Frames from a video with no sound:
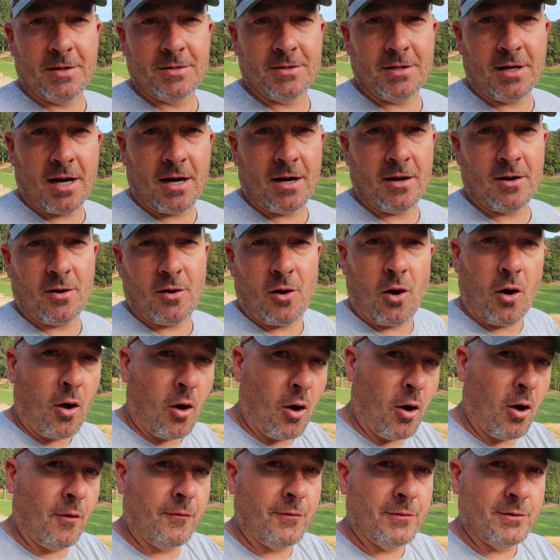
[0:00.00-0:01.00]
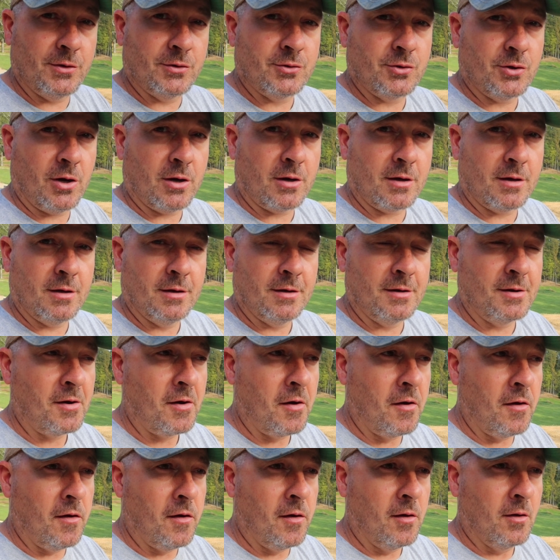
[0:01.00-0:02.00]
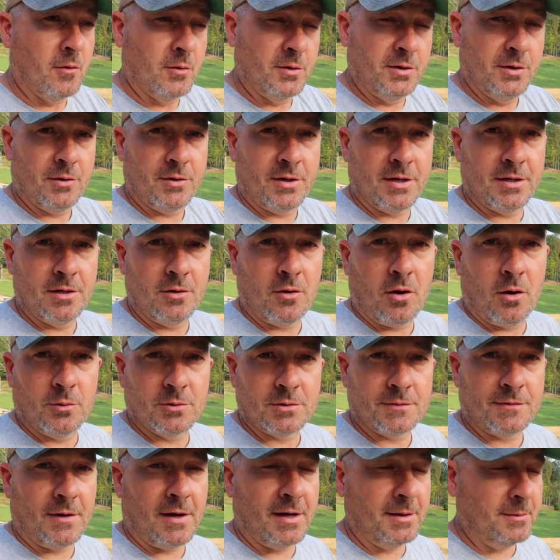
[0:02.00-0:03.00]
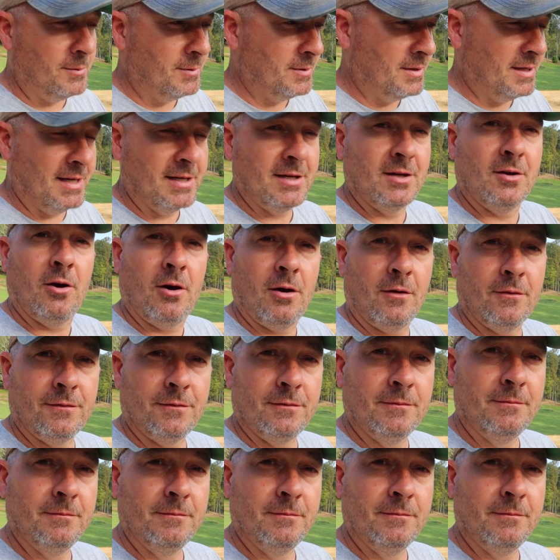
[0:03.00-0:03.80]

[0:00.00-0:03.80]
tire off of the truck. You know, getting it on was fine, but getting it off,